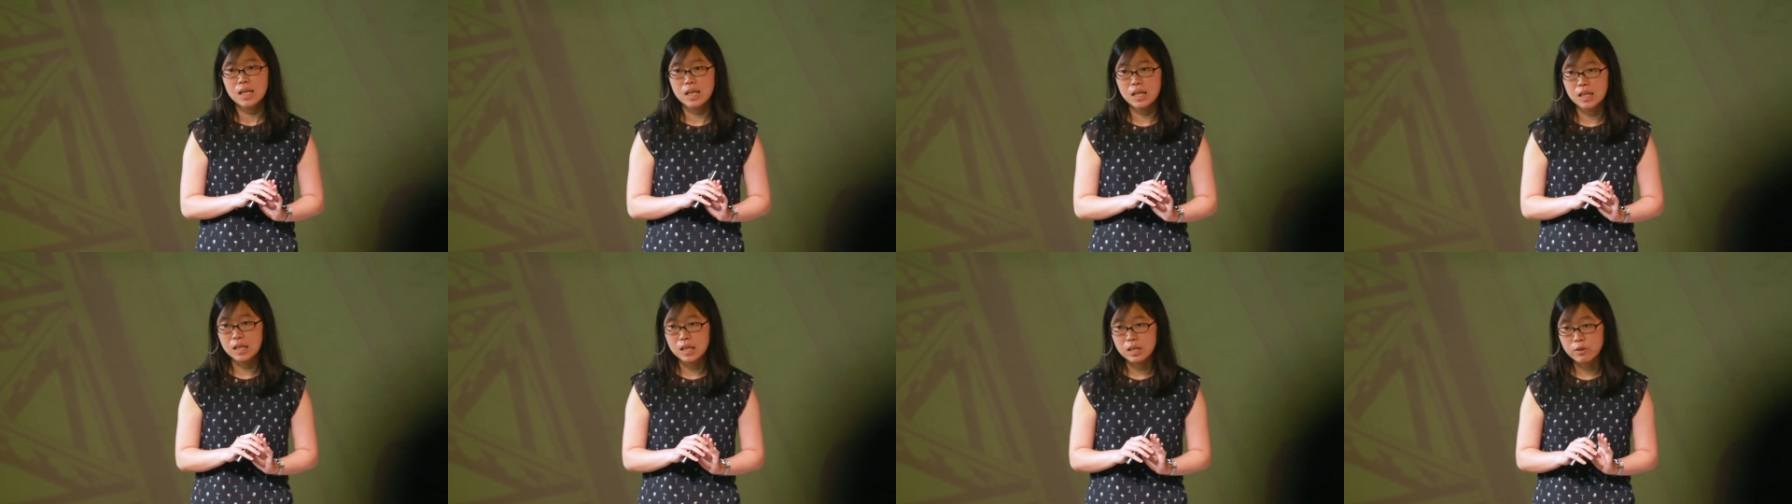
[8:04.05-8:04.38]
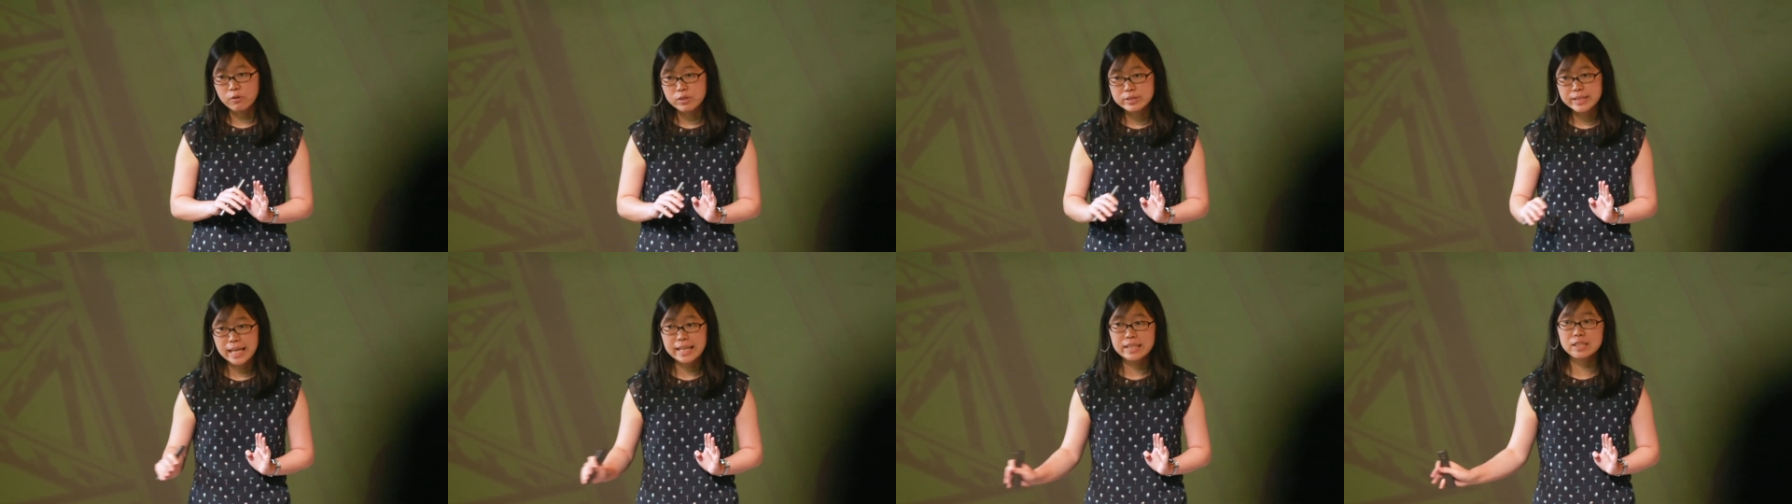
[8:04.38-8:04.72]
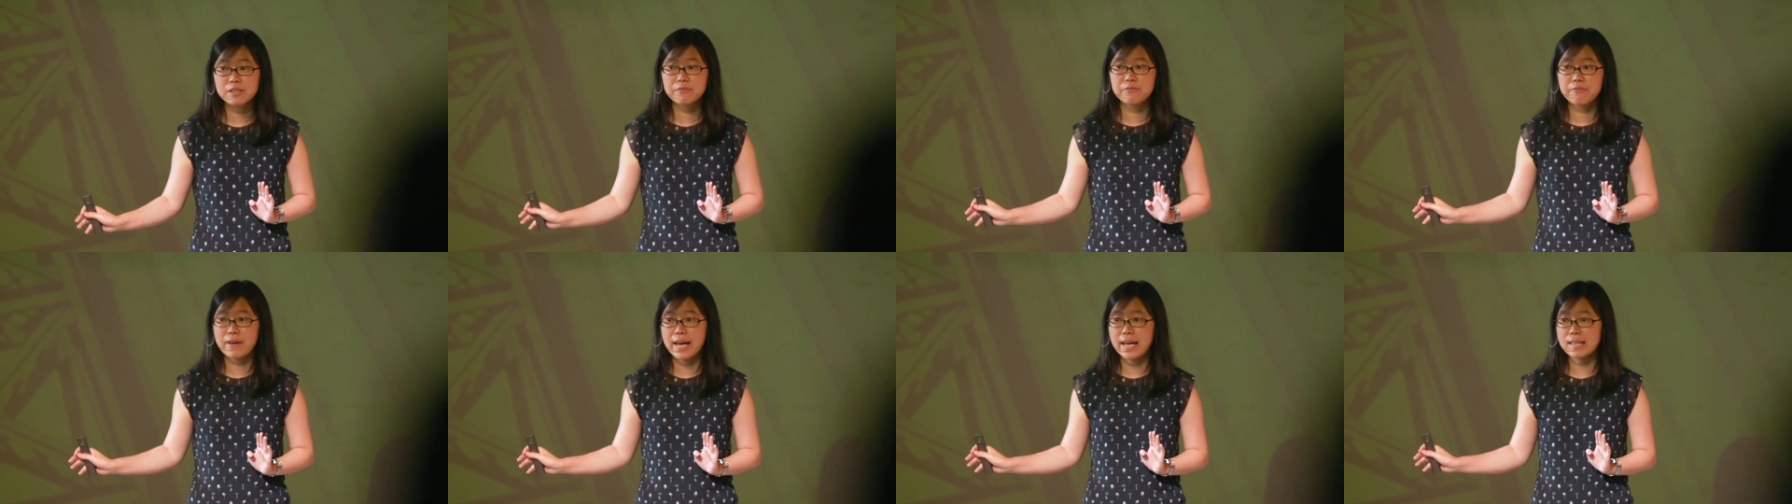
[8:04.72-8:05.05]
uh, it will take
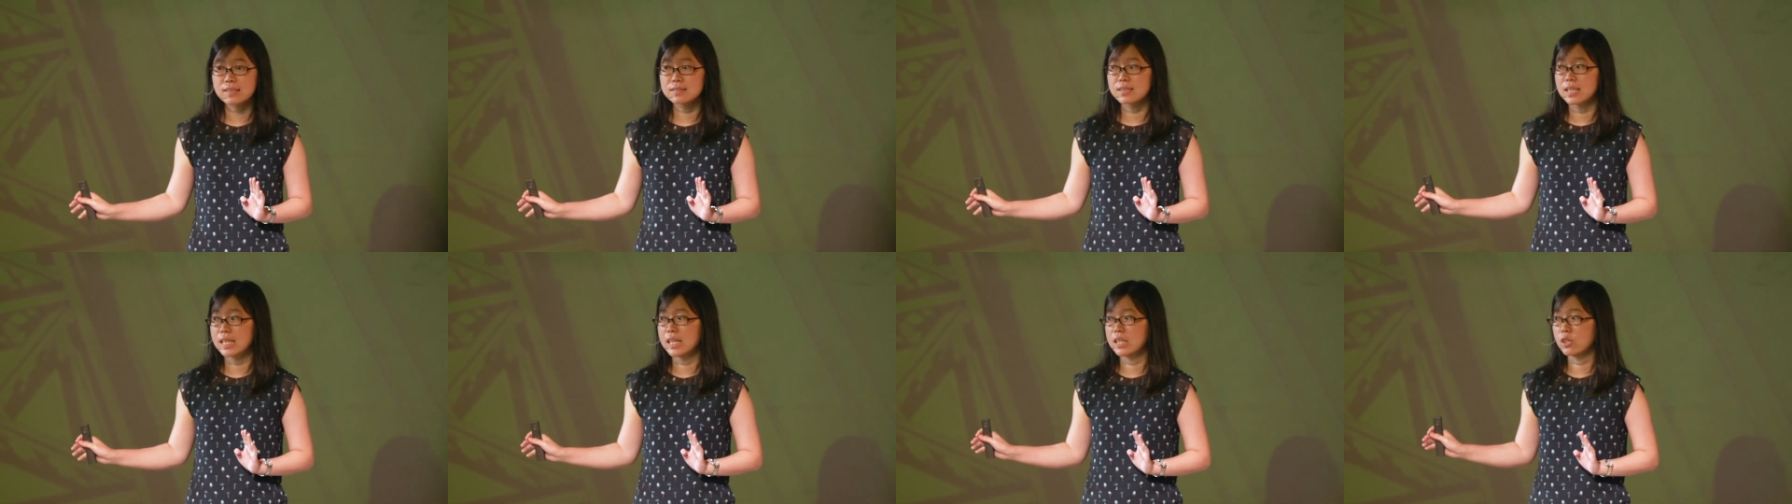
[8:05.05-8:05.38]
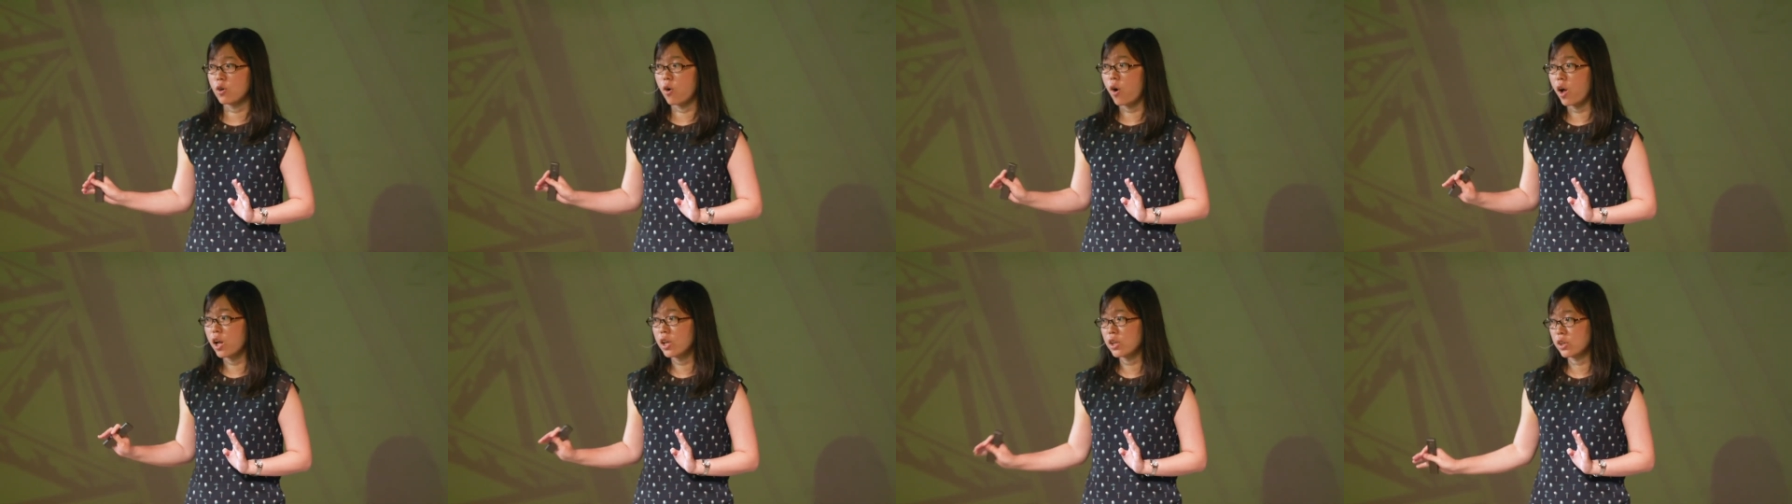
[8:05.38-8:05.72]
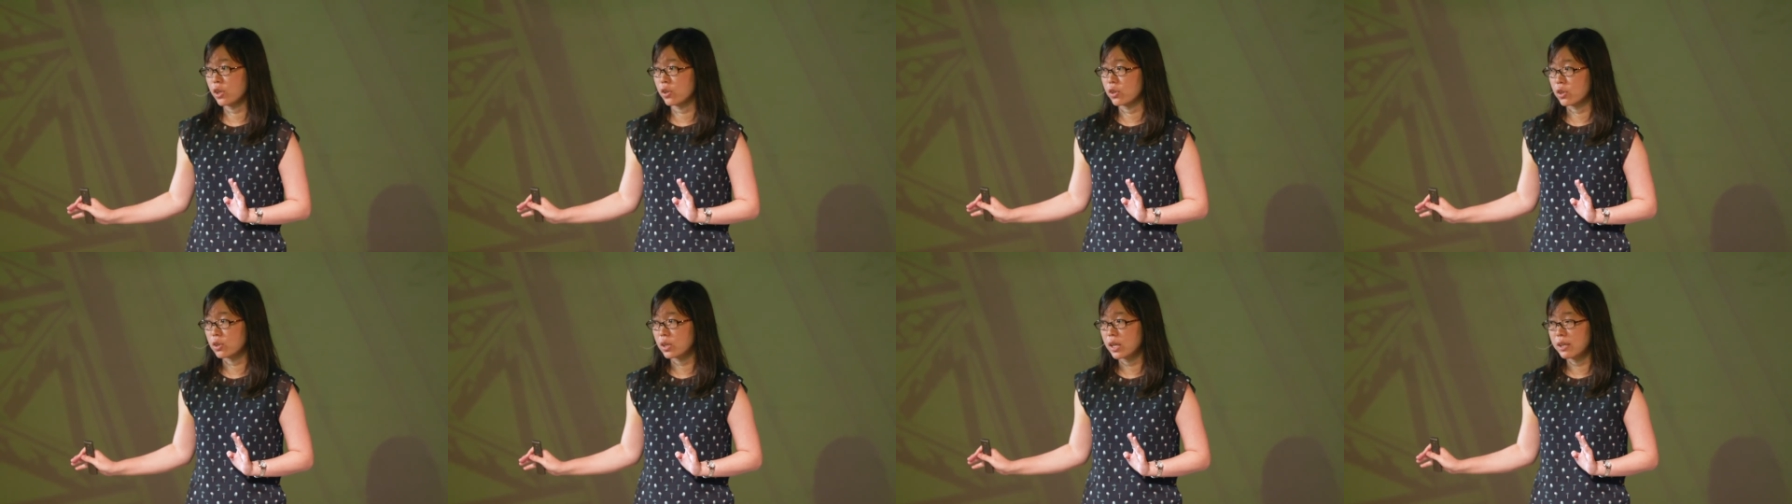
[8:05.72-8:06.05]
the effect in all
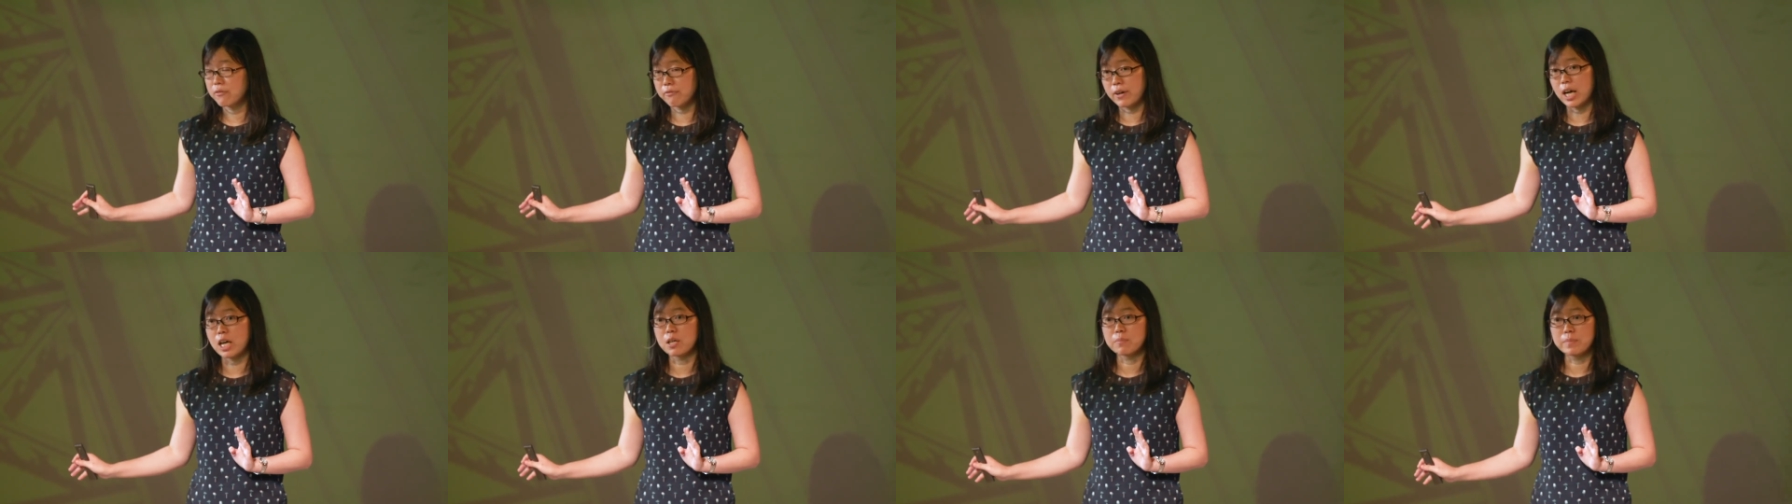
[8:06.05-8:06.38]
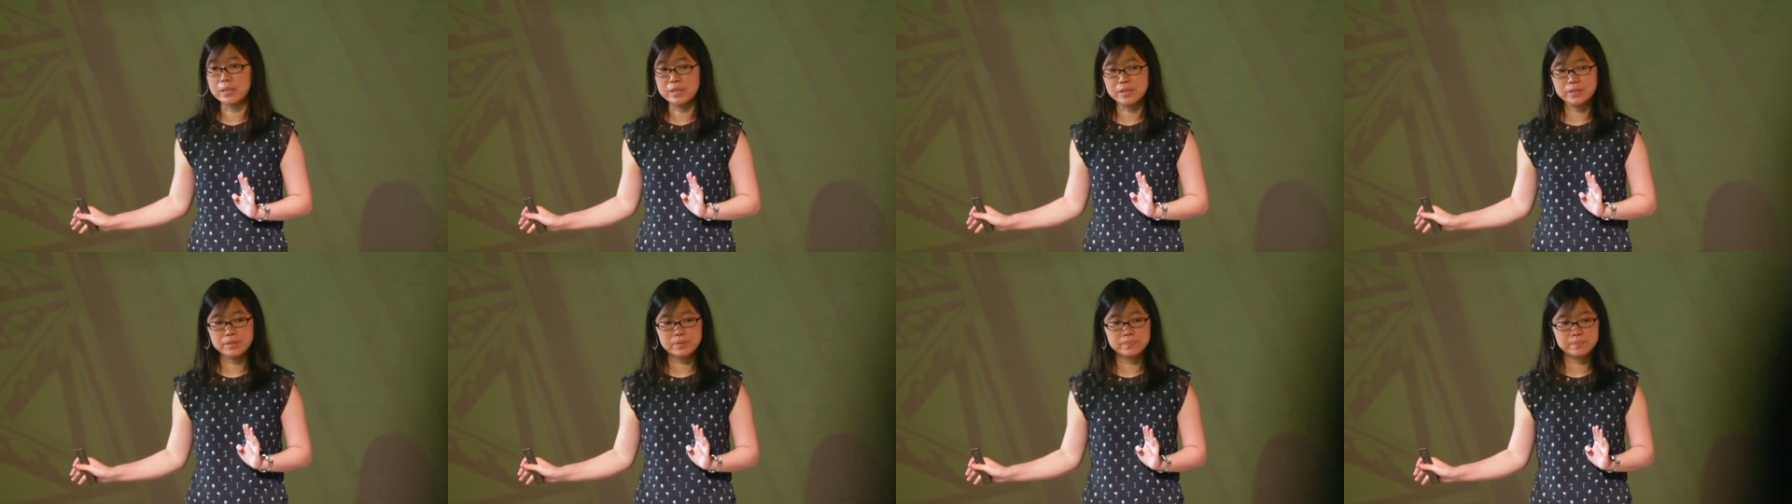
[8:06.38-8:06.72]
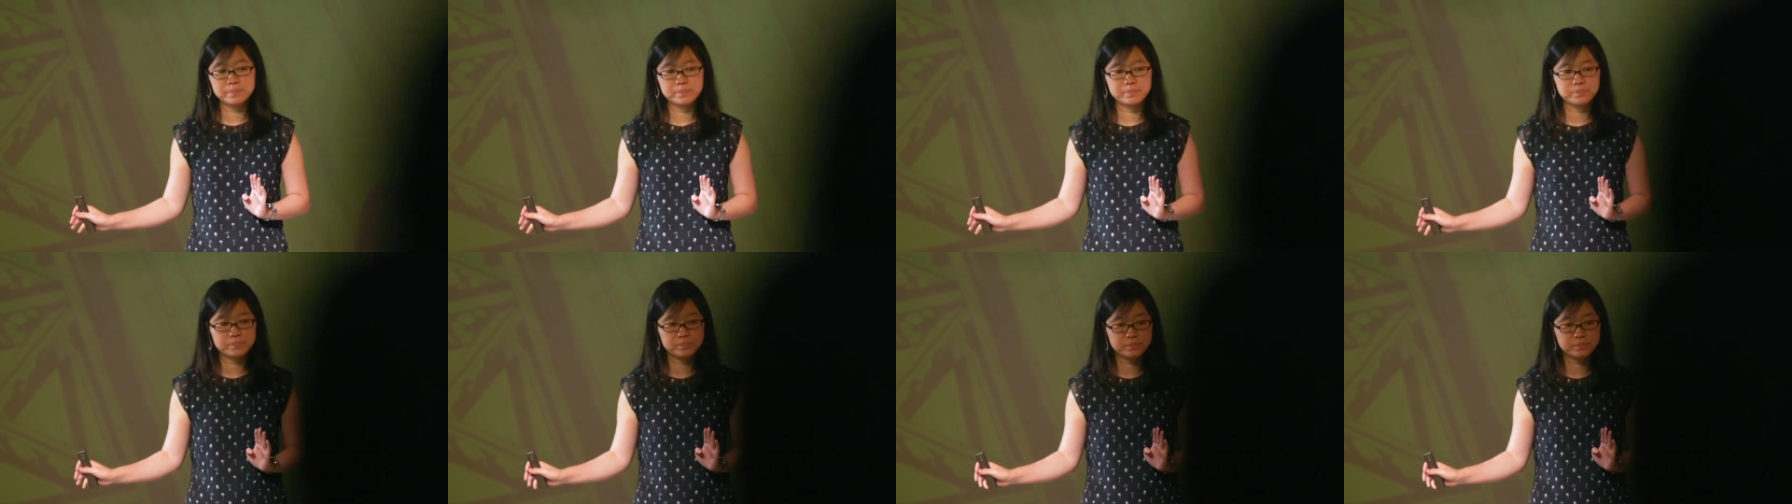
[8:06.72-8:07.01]
your environments.